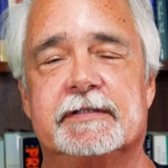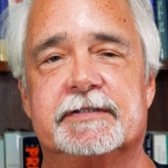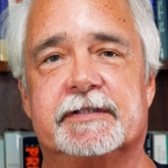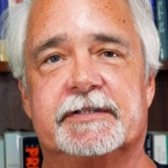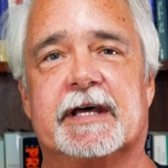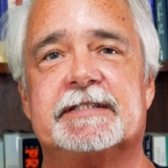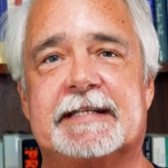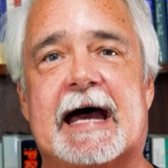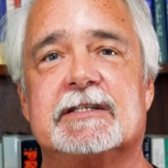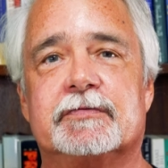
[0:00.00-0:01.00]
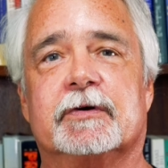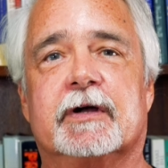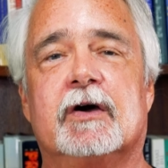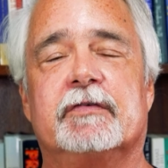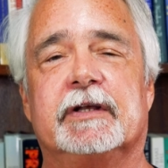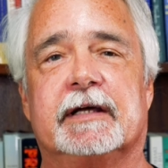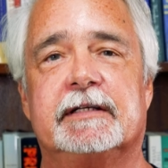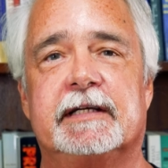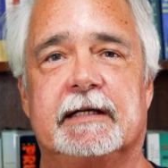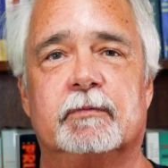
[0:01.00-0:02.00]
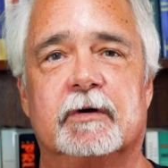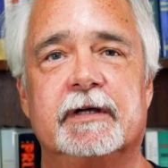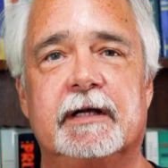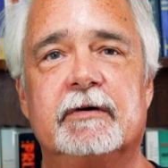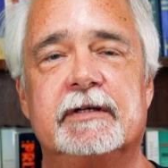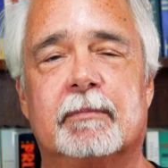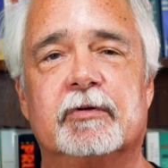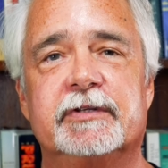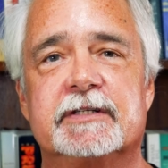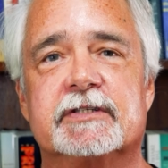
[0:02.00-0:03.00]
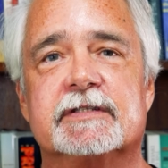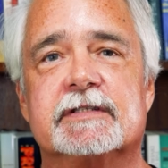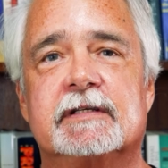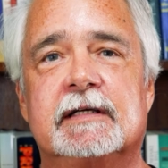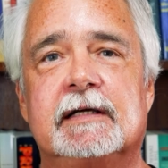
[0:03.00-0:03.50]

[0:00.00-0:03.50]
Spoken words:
stats for COVID-19 were, in double digits.